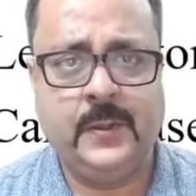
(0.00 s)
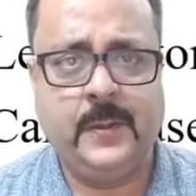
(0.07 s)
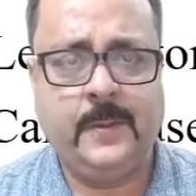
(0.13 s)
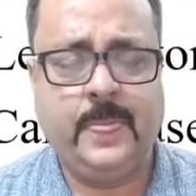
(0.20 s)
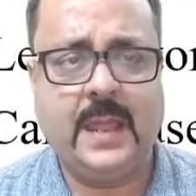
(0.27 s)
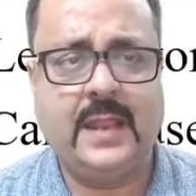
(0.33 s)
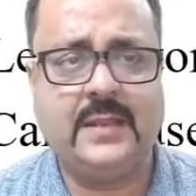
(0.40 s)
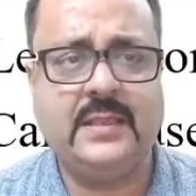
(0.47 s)

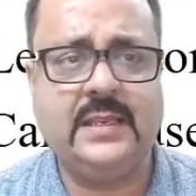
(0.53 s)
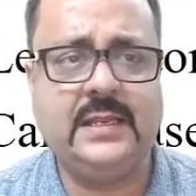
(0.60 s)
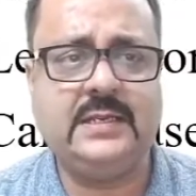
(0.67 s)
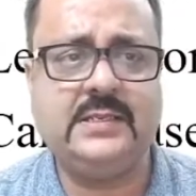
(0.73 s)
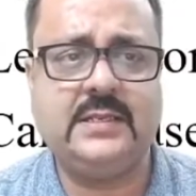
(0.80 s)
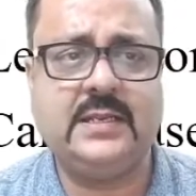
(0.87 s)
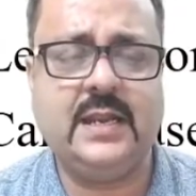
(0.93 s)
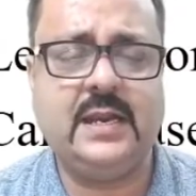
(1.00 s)
and the
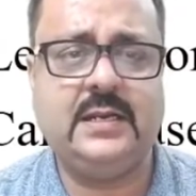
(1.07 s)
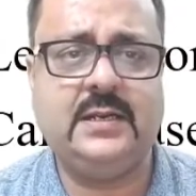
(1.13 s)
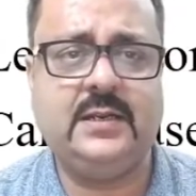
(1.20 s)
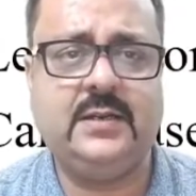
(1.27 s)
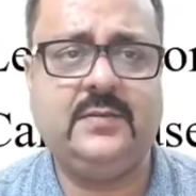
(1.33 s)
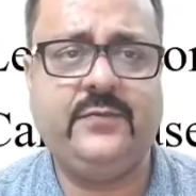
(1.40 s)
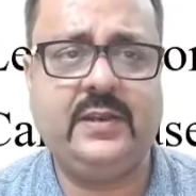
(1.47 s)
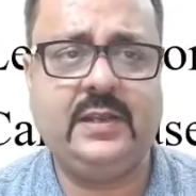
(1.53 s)
heat generated
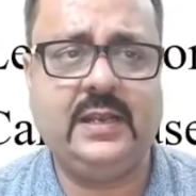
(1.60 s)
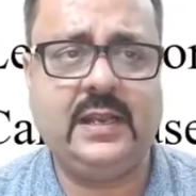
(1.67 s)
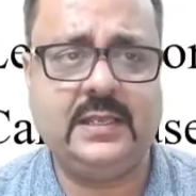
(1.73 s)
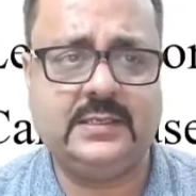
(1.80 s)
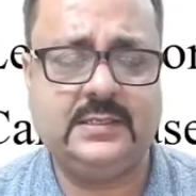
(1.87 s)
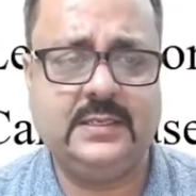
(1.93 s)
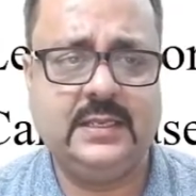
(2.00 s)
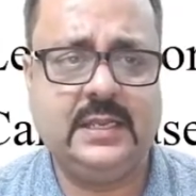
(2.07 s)
is very
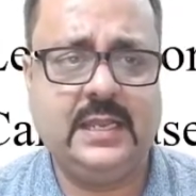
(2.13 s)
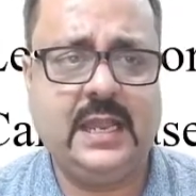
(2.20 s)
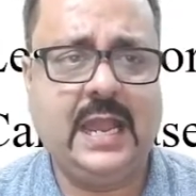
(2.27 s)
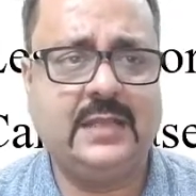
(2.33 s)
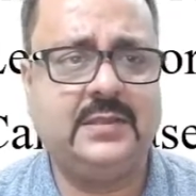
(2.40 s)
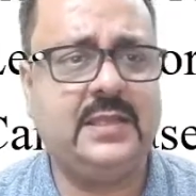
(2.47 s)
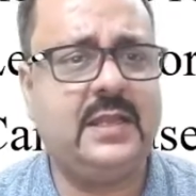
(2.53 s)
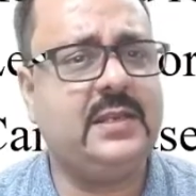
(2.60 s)
less,
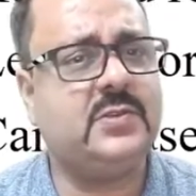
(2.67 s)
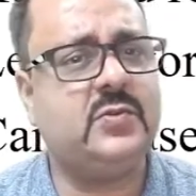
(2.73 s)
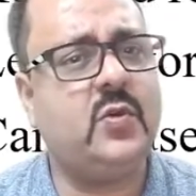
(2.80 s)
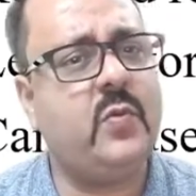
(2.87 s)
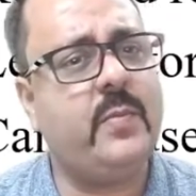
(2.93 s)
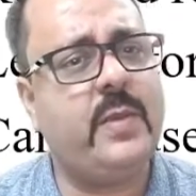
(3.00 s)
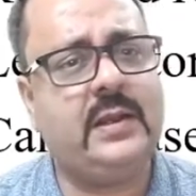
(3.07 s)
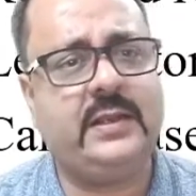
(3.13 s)
and there is no
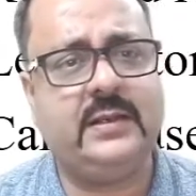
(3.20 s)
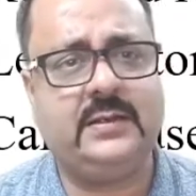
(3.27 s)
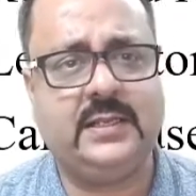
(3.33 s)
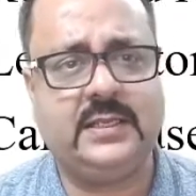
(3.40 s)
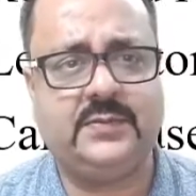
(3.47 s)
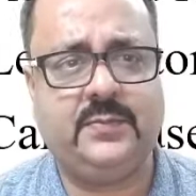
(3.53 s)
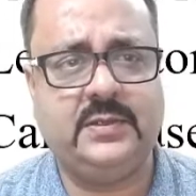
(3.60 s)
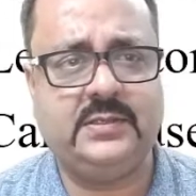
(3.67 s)
melting
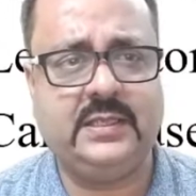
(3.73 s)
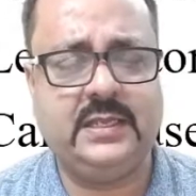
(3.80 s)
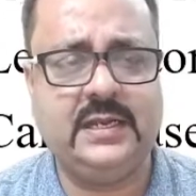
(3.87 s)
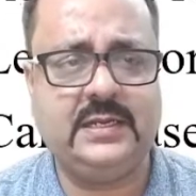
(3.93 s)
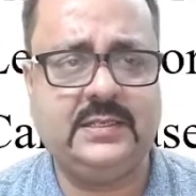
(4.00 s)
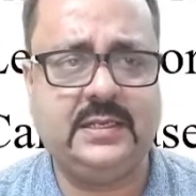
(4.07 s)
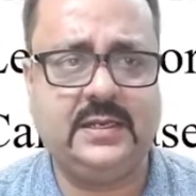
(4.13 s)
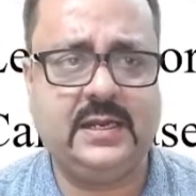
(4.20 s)
takes place. The
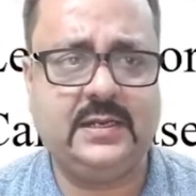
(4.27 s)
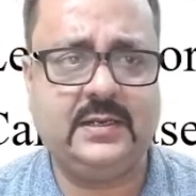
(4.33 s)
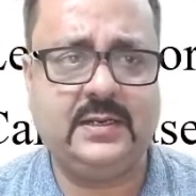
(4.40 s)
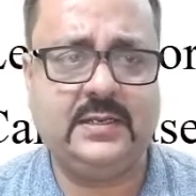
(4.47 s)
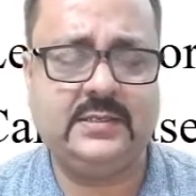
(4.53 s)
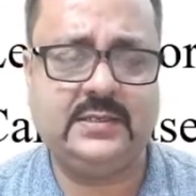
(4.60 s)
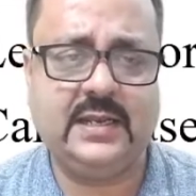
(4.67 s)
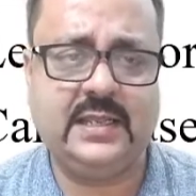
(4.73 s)
heat generated
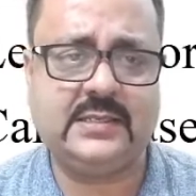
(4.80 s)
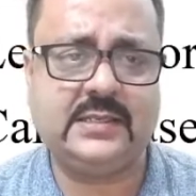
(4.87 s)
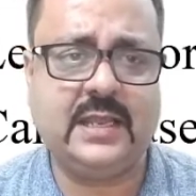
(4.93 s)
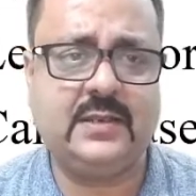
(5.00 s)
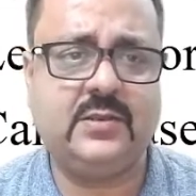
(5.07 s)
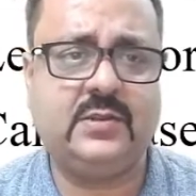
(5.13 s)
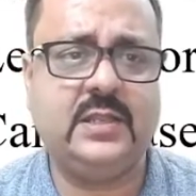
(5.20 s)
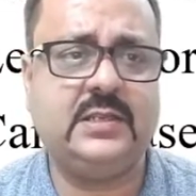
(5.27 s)
is less
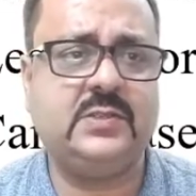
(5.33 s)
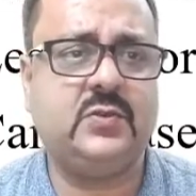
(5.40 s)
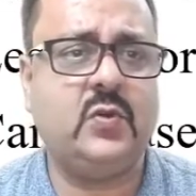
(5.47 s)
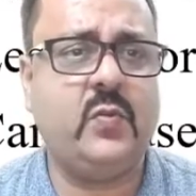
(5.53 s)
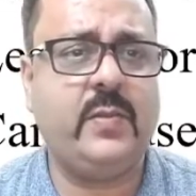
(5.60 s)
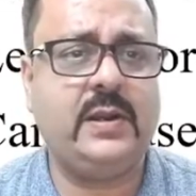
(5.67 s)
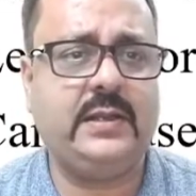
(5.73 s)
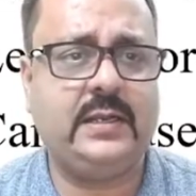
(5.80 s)
and there is
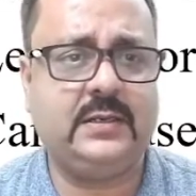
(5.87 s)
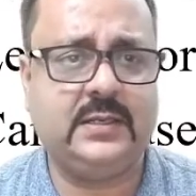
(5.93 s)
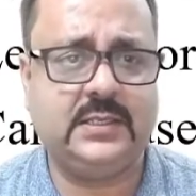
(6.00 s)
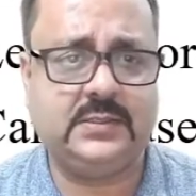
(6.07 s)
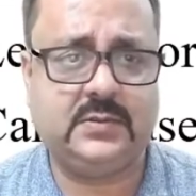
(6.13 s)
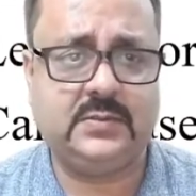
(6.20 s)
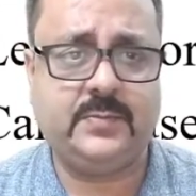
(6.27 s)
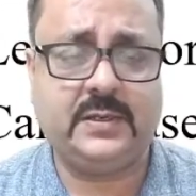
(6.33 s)
no melting
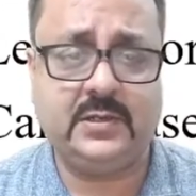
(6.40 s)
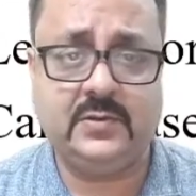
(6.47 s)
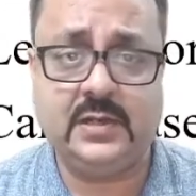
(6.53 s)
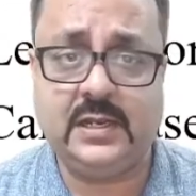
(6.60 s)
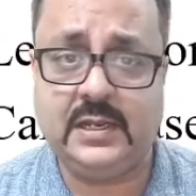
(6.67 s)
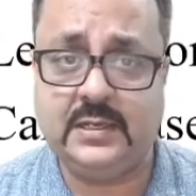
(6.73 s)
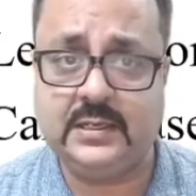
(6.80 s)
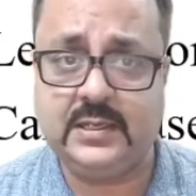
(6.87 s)
takes place,
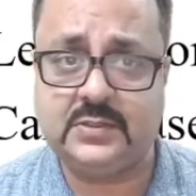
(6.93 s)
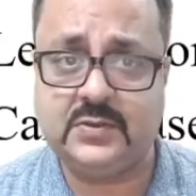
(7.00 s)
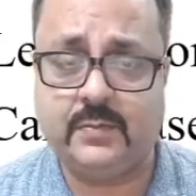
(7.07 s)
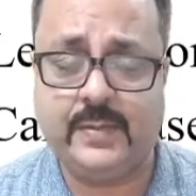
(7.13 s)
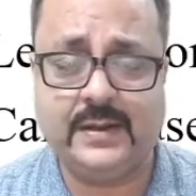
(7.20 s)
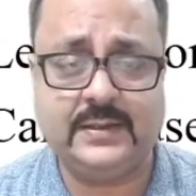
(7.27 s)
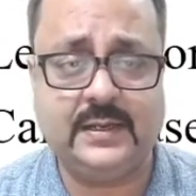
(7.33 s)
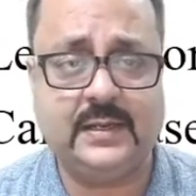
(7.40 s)
particularly in case of
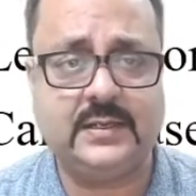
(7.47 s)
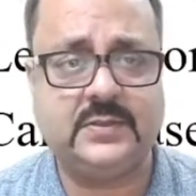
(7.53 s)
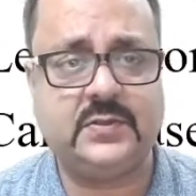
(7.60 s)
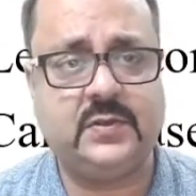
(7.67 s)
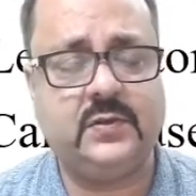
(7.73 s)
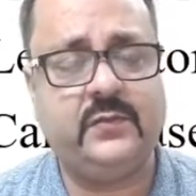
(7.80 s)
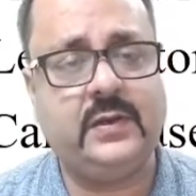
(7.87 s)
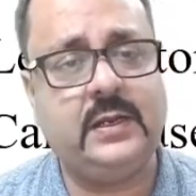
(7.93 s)
metal
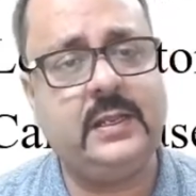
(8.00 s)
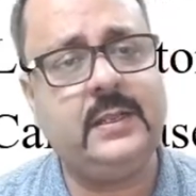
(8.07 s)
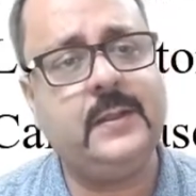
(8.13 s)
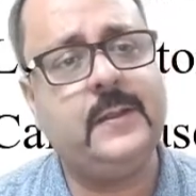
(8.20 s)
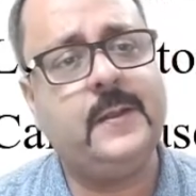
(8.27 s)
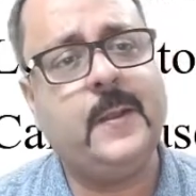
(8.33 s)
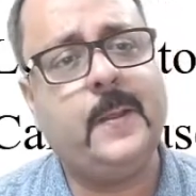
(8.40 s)
ultrasonic welding.